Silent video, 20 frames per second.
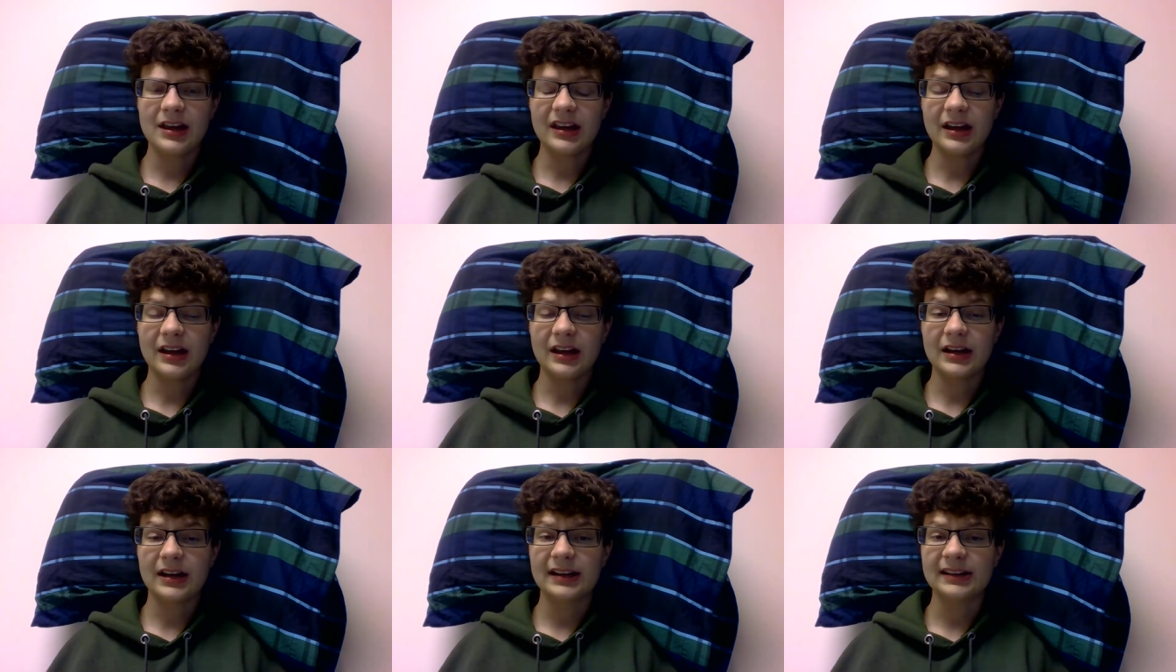
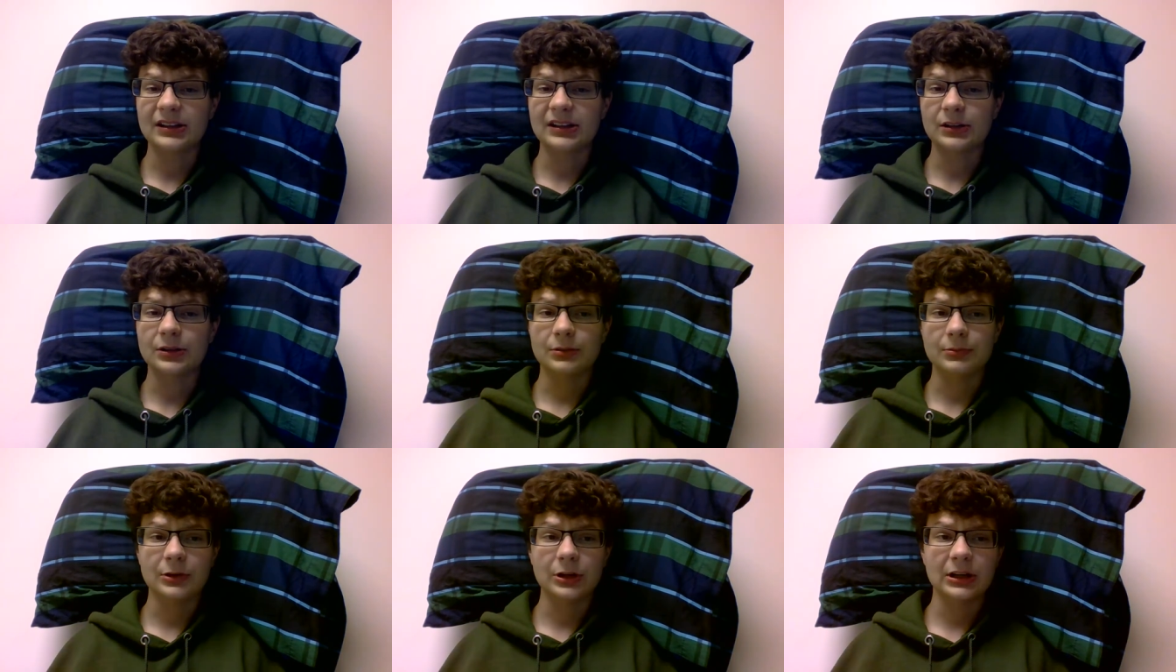as
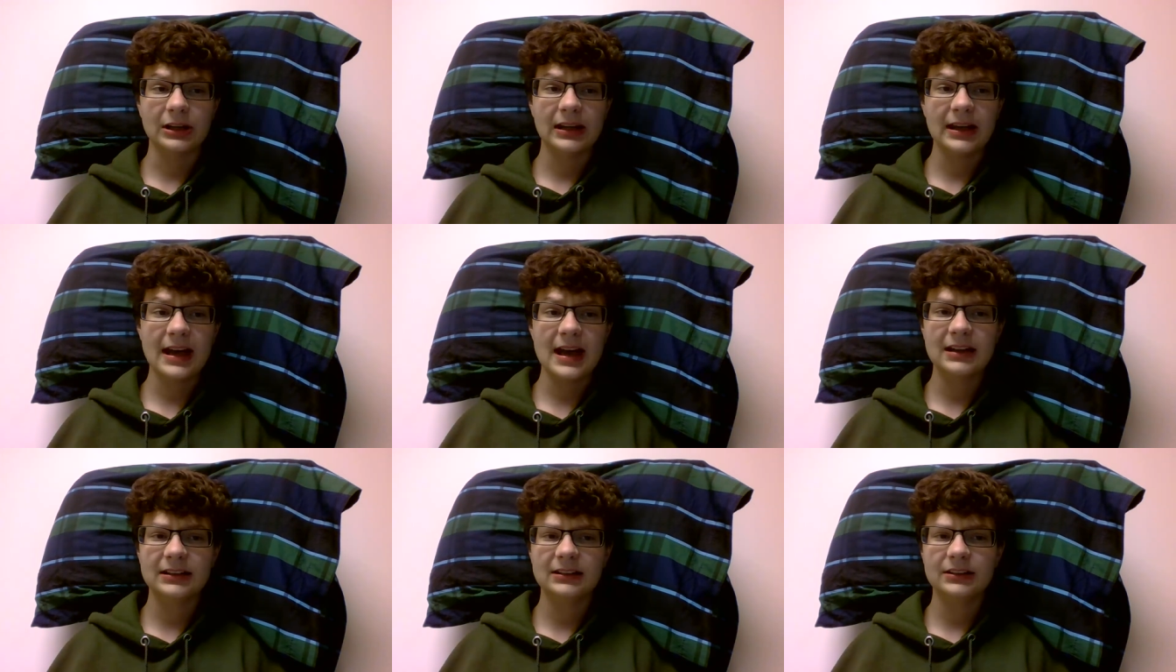
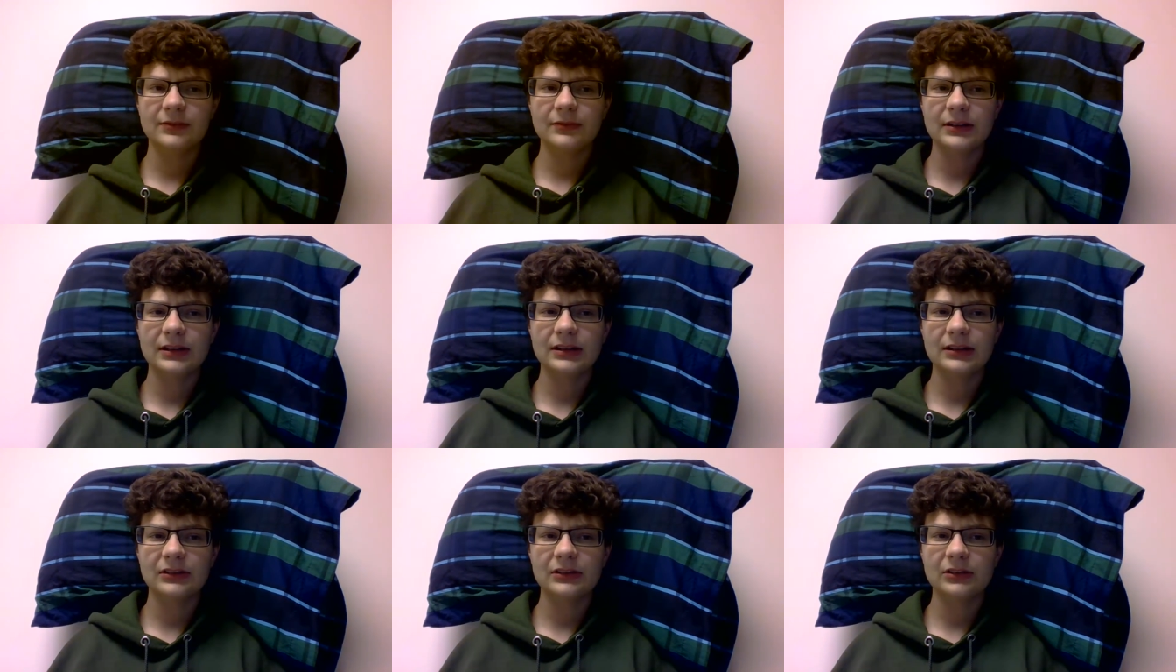hardworking
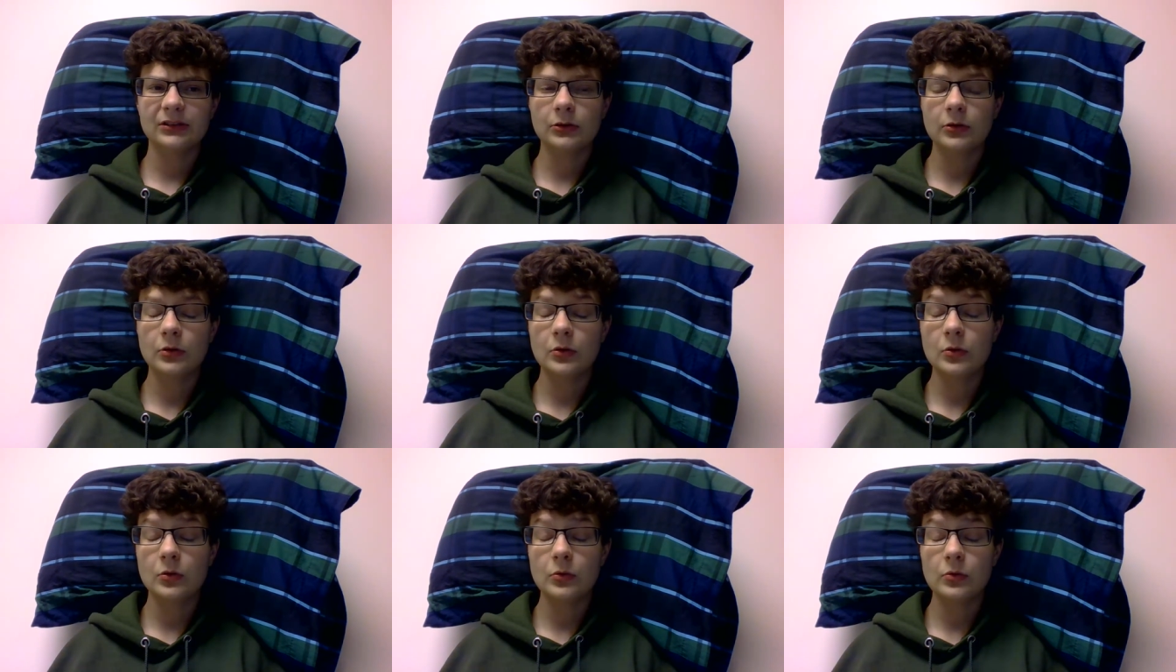activists
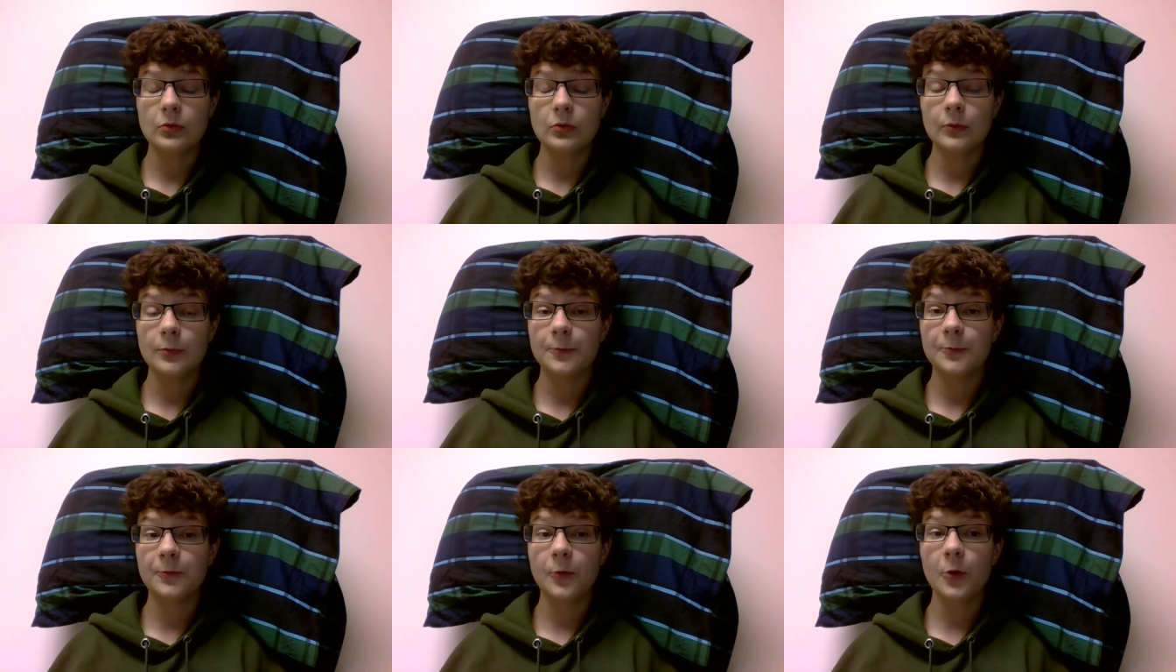
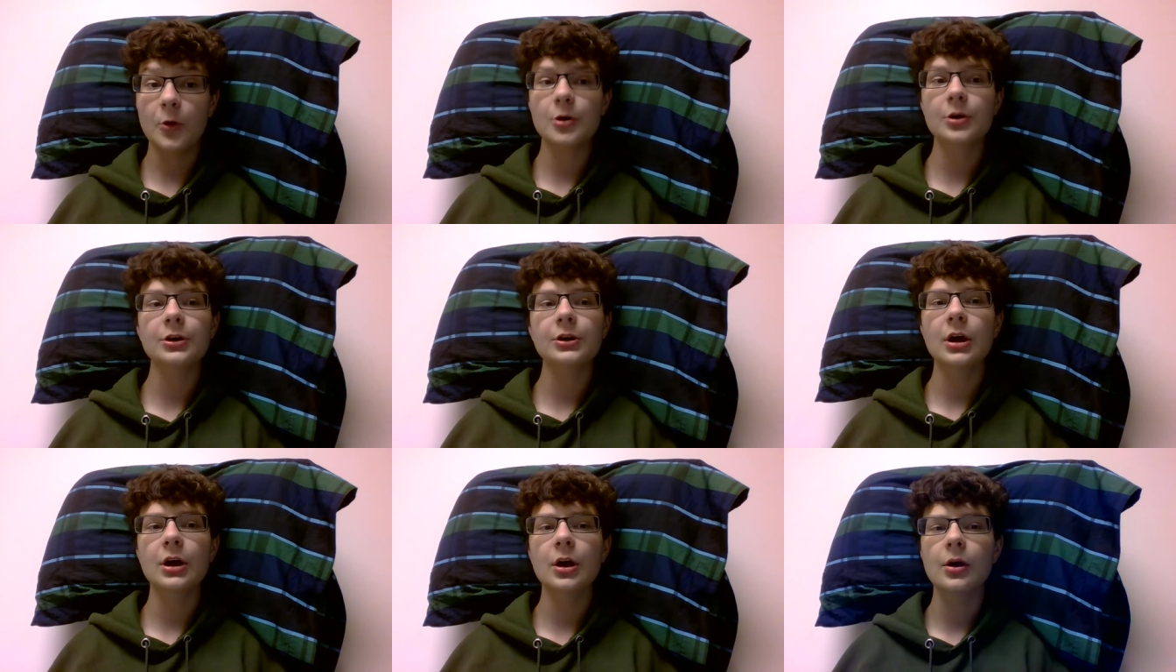who
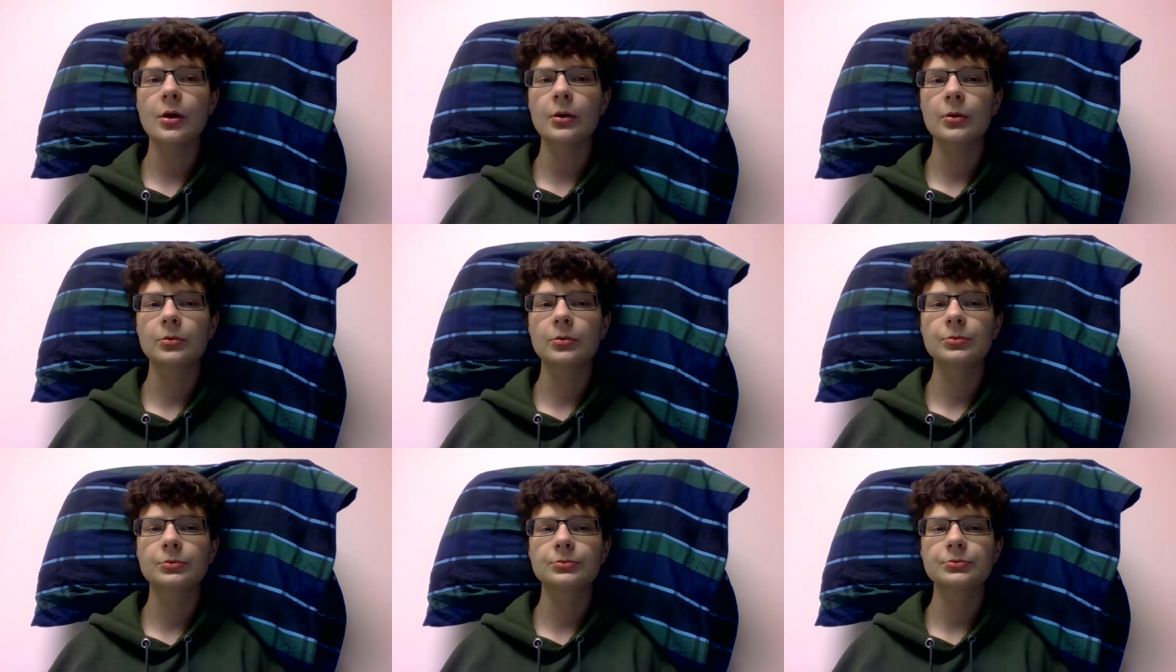
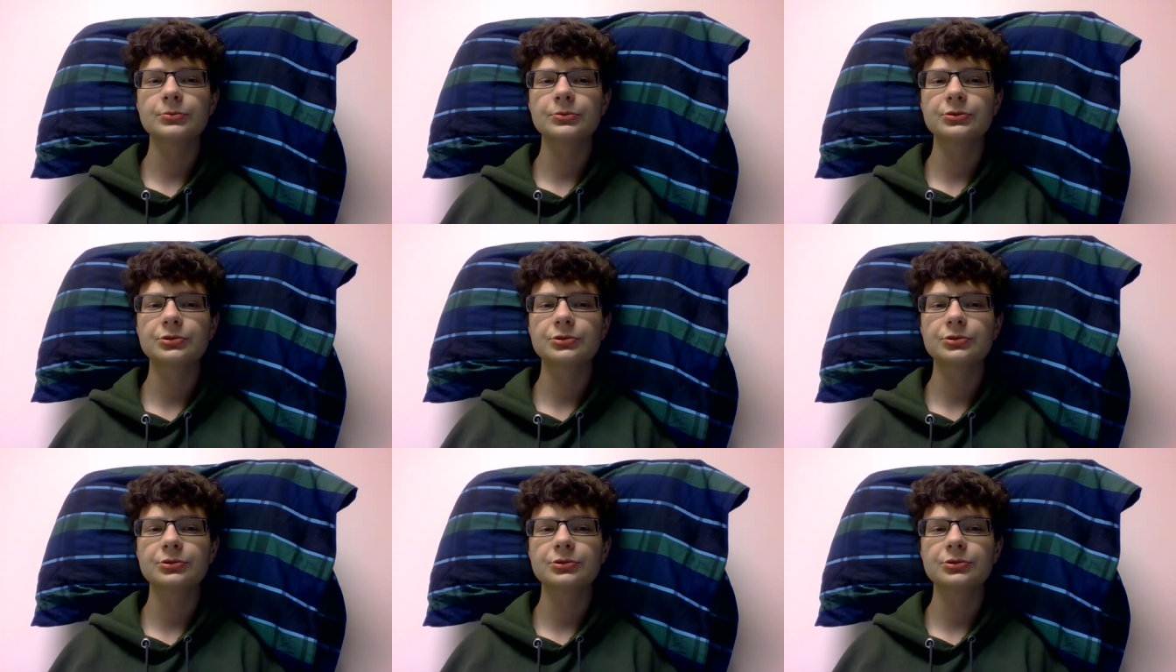forego